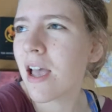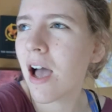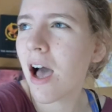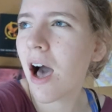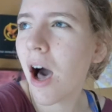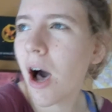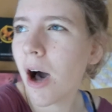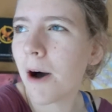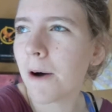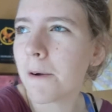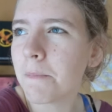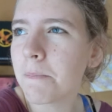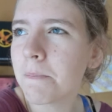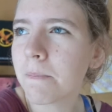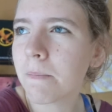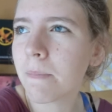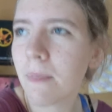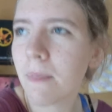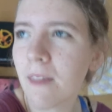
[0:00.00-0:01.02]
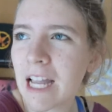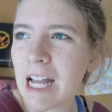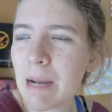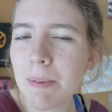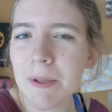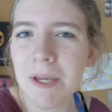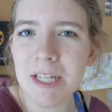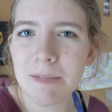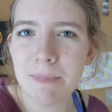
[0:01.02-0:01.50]
A
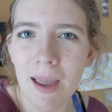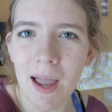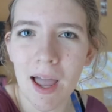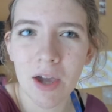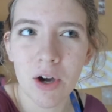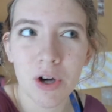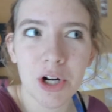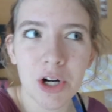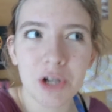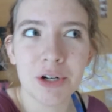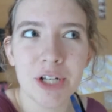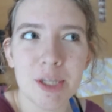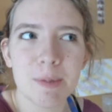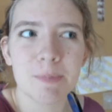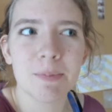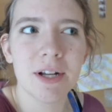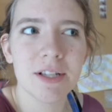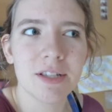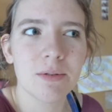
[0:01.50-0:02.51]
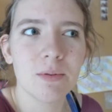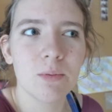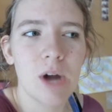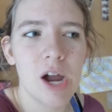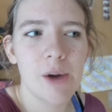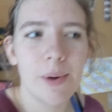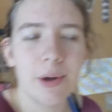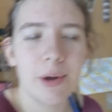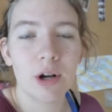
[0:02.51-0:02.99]
couple years back I got a Christmas present where
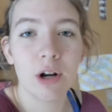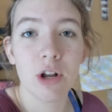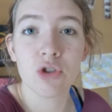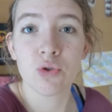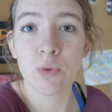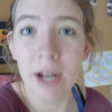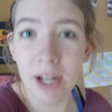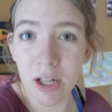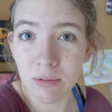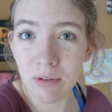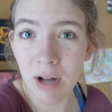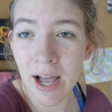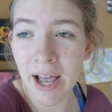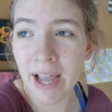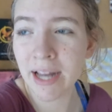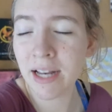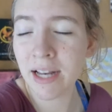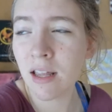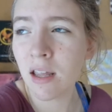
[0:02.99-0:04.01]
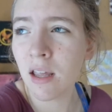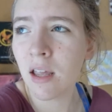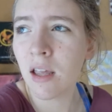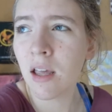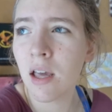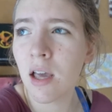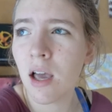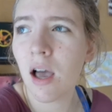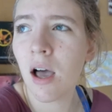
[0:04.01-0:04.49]
I went on a trail ride,
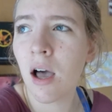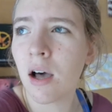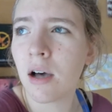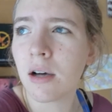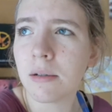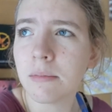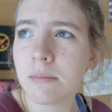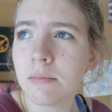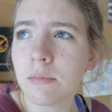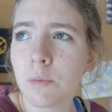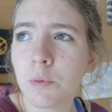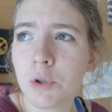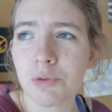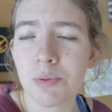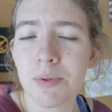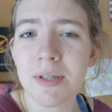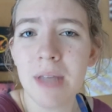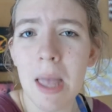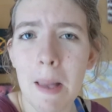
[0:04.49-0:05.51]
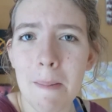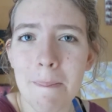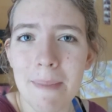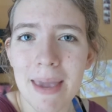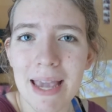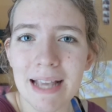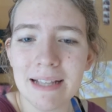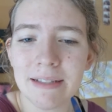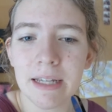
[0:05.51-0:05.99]
which was
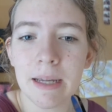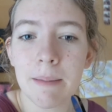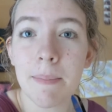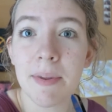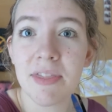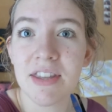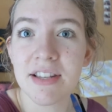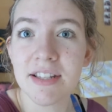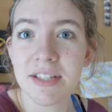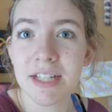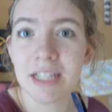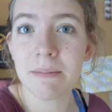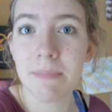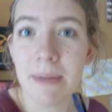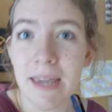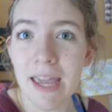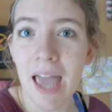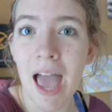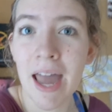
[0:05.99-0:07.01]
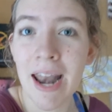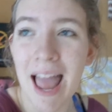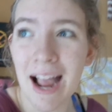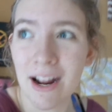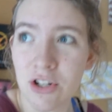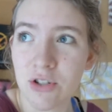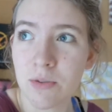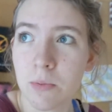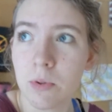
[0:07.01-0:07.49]
amazing, but this is going to be an
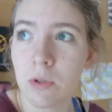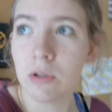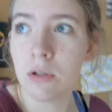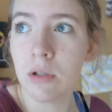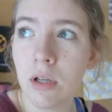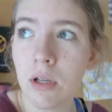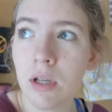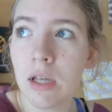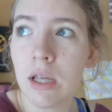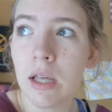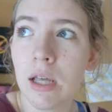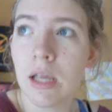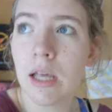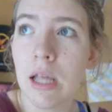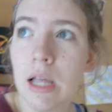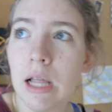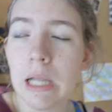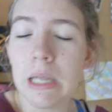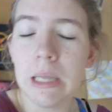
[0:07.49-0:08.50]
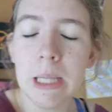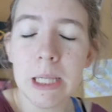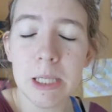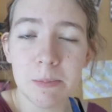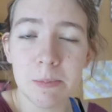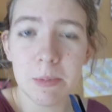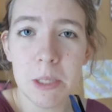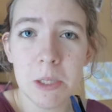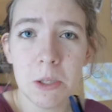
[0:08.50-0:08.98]
actual let
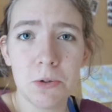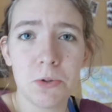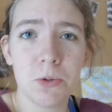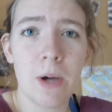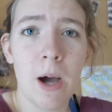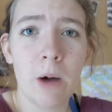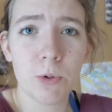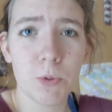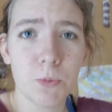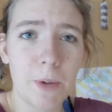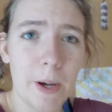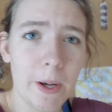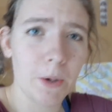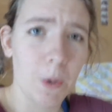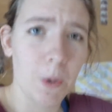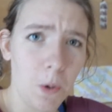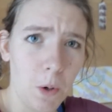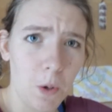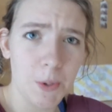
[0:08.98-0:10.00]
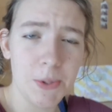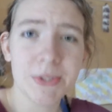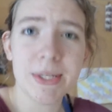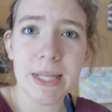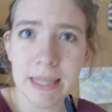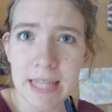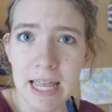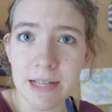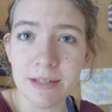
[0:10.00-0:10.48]
me teach you how to ride a horse
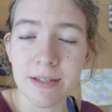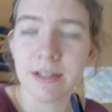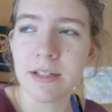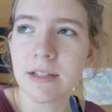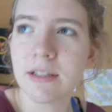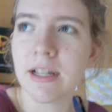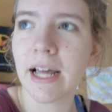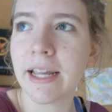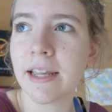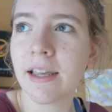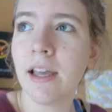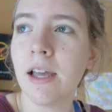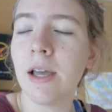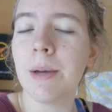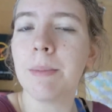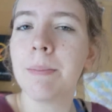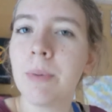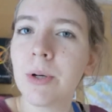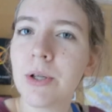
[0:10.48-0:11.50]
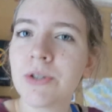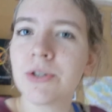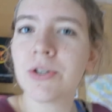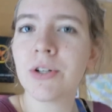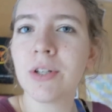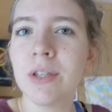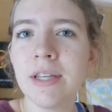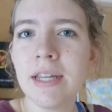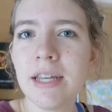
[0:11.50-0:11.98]
lesson, like put
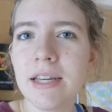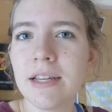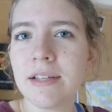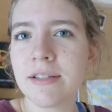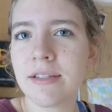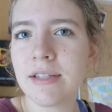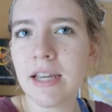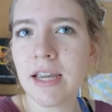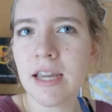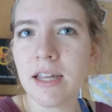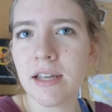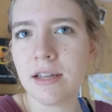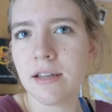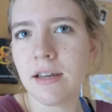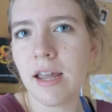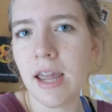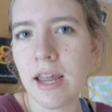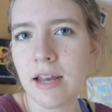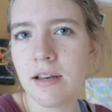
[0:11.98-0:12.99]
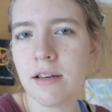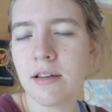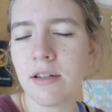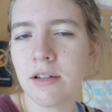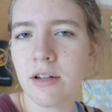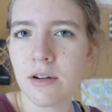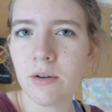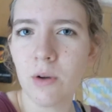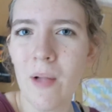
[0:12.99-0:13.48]
your knees in and you
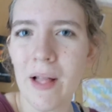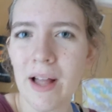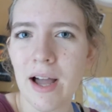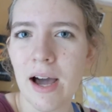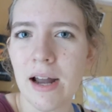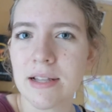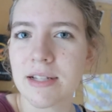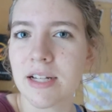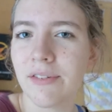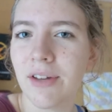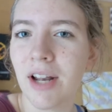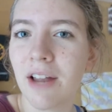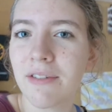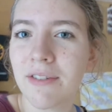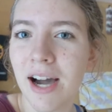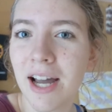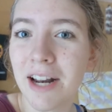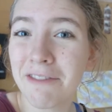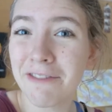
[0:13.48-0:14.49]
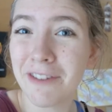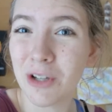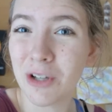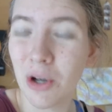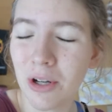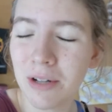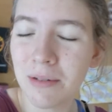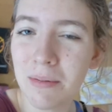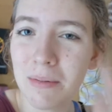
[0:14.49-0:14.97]
know all that kind of stuff. And I've kind of
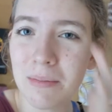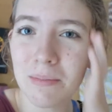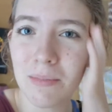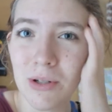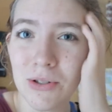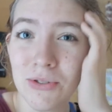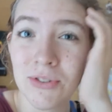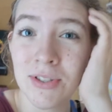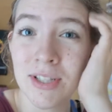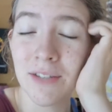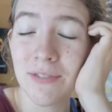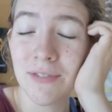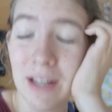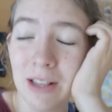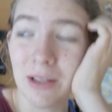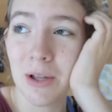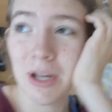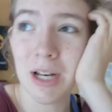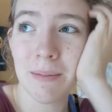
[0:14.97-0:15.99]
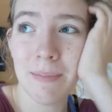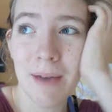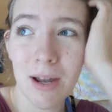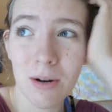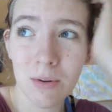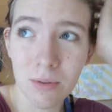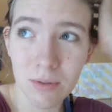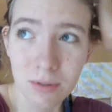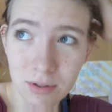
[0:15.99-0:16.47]
forgotten most of the stuff I learned about
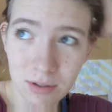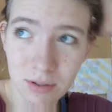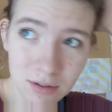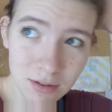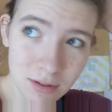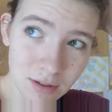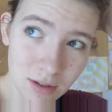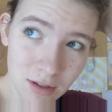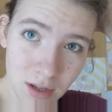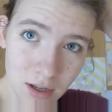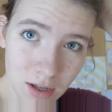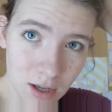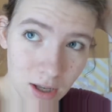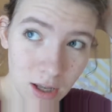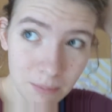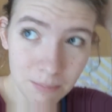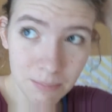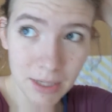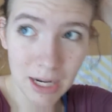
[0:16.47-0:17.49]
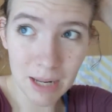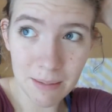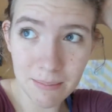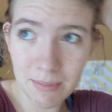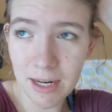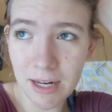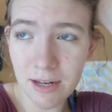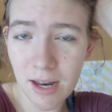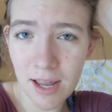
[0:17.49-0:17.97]
horses, but I
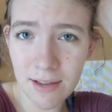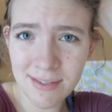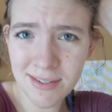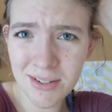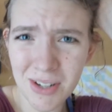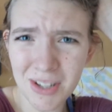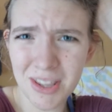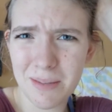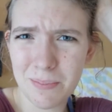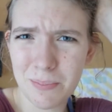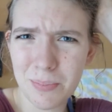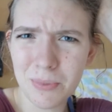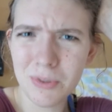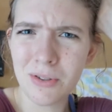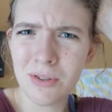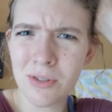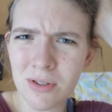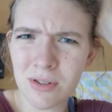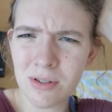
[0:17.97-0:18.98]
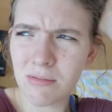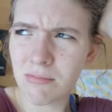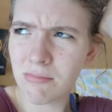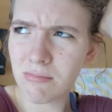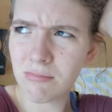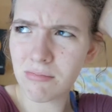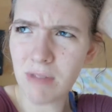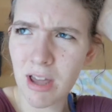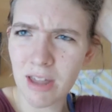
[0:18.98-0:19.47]
mean I still got the books.
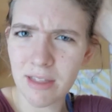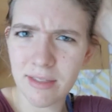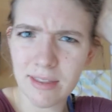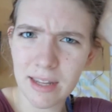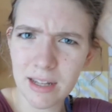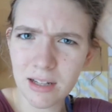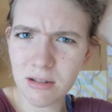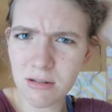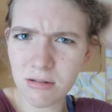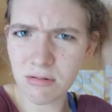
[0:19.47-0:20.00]
I think